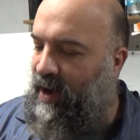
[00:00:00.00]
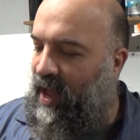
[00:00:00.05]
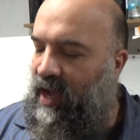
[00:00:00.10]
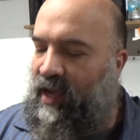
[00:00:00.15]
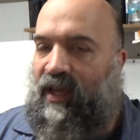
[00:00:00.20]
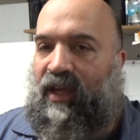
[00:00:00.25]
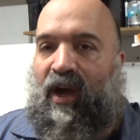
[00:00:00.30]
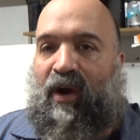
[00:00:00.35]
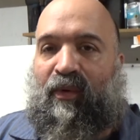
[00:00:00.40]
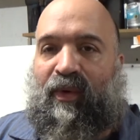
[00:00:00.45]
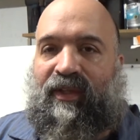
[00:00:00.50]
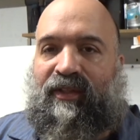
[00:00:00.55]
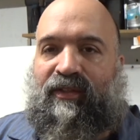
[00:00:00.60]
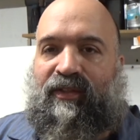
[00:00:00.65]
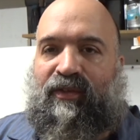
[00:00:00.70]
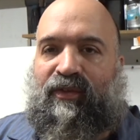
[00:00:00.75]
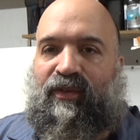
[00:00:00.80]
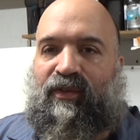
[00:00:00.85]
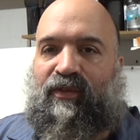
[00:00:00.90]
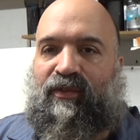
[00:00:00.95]
not going
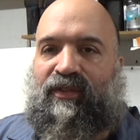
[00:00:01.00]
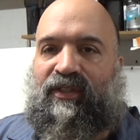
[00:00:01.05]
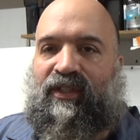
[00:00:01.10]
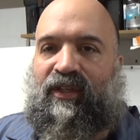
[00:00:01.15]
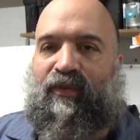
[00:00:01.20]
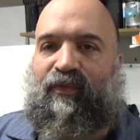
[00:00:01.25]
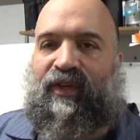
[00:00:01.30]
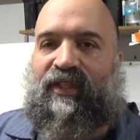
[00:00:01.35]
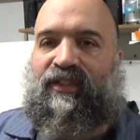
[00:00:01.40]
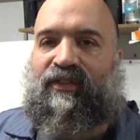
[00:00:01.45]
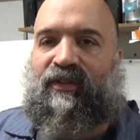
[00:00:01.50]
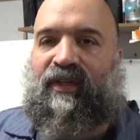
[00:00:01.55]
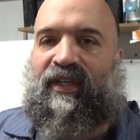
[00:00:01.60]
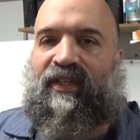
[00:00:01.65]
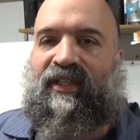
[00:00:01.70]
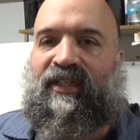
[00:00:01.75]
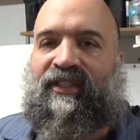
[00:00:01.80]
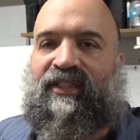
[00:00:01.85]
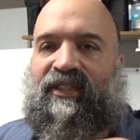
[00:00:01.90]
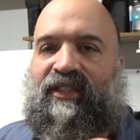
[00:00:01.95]
to use the original
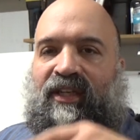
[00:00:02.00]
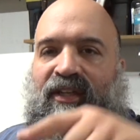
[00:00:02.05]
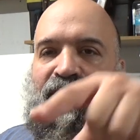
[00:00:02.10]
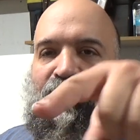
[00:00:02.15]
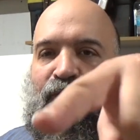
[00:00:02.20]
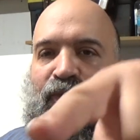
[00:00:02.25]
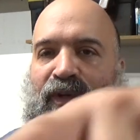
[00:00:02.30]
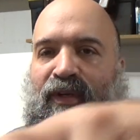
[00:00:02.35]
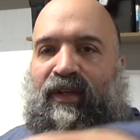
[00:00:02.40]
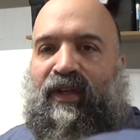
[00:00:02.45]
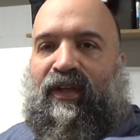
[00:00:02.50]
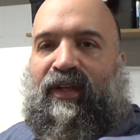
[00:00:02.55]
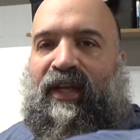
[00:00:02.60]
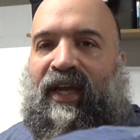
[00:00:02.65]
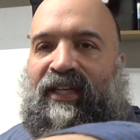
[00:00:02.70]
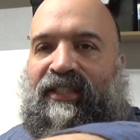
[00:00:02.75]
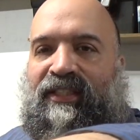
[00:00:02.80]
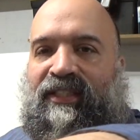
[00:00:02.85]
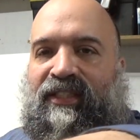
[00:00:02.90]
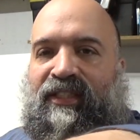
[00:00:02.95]
ESC, the one you
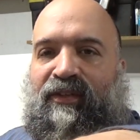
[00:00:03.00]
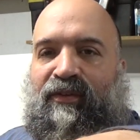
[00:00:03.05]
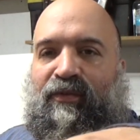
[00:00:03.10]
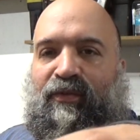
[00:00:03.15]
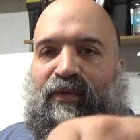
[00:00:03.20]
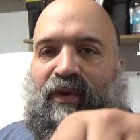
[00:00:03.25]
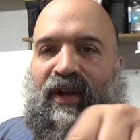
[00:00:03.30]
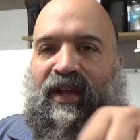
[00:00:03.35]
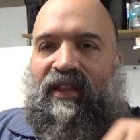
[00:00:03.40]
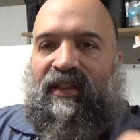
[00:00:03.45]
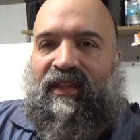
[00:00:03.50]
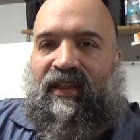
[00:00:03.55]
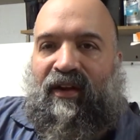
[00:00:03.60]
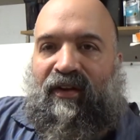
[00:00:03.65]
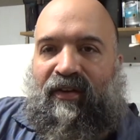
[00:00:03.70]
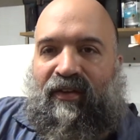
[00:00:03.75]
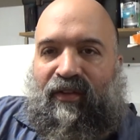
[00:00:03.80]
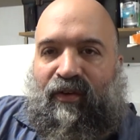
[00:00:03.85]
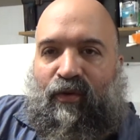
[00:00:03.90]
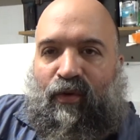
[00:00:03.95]
guys see right
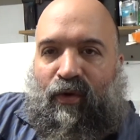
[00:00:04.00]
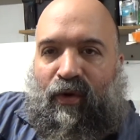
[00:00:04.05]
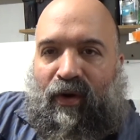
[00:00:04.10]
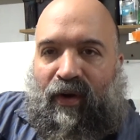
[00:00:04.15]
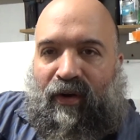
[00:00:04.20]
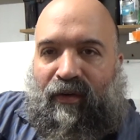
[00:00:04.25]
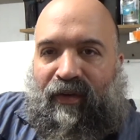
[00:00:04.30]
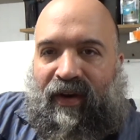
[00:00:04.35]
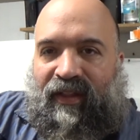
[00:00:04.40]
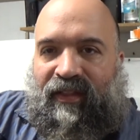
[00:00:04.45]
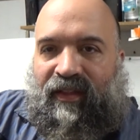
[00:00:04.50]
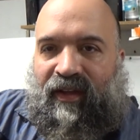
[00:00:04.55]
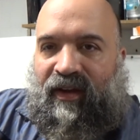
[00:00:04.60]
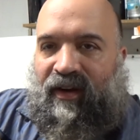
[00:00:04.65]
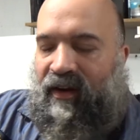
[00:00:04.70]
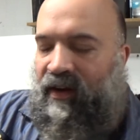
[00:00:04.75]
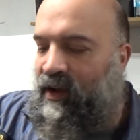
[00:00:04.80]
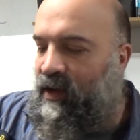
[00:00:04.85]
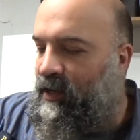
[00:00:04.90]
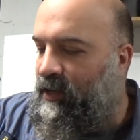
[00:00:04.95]
there in the corner right
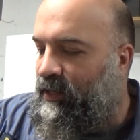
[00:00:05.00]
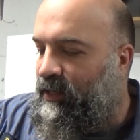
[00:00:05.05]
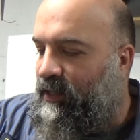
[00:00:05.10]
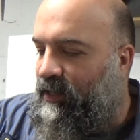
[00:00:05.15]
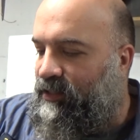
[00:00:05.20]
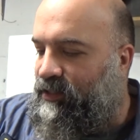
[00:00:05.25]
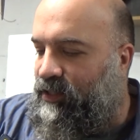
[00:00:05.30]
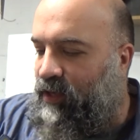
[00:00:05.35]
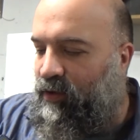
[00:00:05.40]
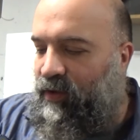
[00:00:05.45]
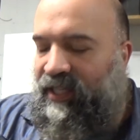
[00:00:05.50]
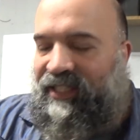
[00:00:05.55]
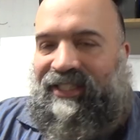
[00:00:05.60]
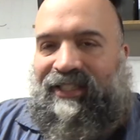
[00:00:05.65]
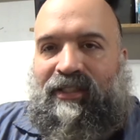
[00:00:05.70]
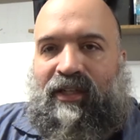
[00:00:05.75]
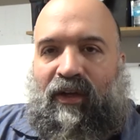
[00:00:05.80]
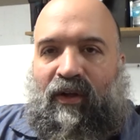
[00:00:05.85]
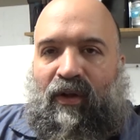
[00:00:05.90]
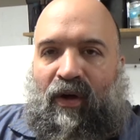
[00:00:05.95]
there. So it's
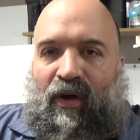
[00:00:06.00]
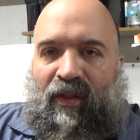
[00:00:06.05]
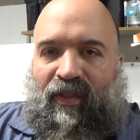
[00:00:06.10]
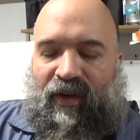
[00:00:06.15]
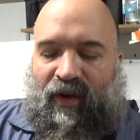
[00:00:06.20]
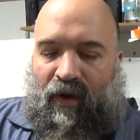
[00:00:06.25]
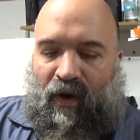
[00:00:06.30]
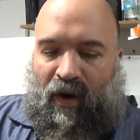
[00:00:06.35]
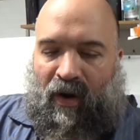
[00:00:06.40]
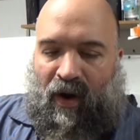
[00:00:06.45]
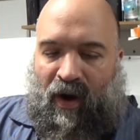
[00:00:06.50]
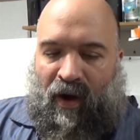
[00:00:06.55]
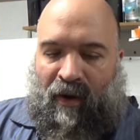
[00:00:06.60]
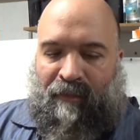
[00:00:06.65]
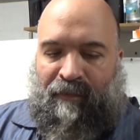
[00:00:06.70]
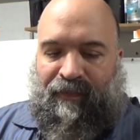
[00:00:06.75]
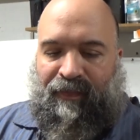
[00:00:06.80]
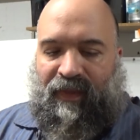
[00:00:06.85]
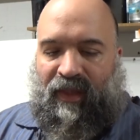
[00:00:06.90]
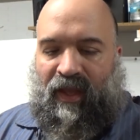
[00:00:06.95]
still on the car,
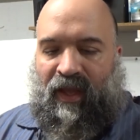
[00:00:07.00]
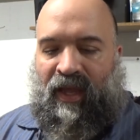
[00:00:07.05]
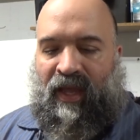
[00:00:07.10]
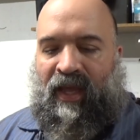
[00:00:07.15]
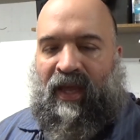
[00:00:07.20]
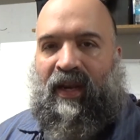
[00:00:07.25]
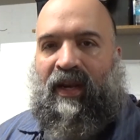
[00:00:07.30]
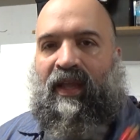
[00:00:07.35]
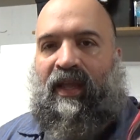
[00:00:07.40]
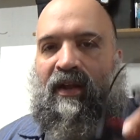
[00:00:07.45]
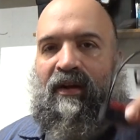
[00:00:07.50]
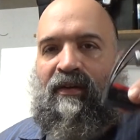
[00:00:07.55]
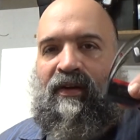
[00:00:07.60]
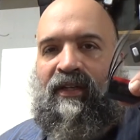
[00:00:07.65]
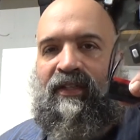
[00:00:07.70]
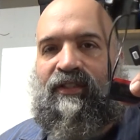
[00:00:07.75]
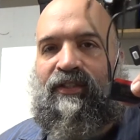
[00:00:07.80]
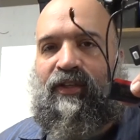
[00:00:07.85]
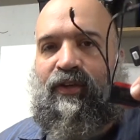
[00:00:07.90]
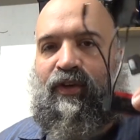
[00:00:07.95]
and here
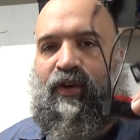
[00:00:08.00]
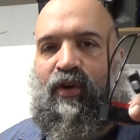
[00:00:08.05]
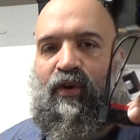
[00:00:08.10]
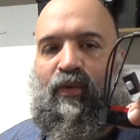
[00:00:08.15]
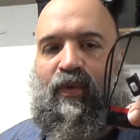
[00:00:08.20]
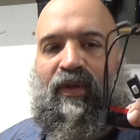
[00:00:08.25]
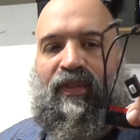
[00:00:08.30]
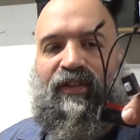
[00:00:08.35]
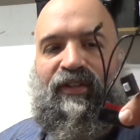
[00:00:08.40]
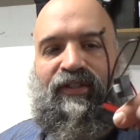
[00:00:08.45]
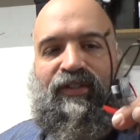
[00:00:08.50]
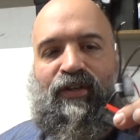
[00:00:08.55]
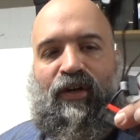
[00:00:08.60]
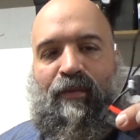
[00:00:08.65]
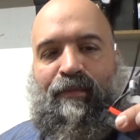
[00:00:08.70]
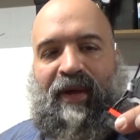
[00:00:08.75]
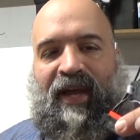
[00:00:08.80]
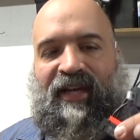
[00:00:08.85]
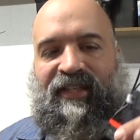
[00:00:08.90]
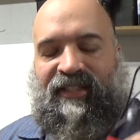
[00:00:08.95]
is the new one, the
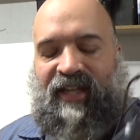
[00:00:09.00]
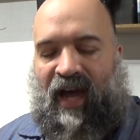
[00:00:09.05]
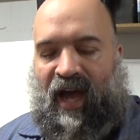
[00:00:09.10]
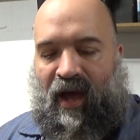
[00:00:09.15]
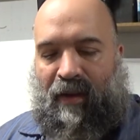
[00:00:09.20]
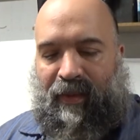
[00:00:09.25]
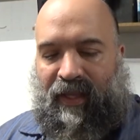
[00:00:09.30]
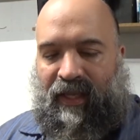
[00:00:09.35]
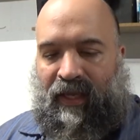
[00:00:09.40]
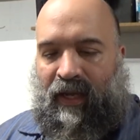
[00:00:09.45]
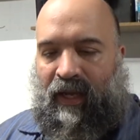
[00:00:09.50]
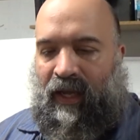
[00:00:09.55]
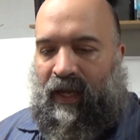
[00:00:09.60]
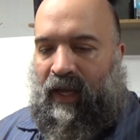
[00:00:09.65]
Surpass Hobby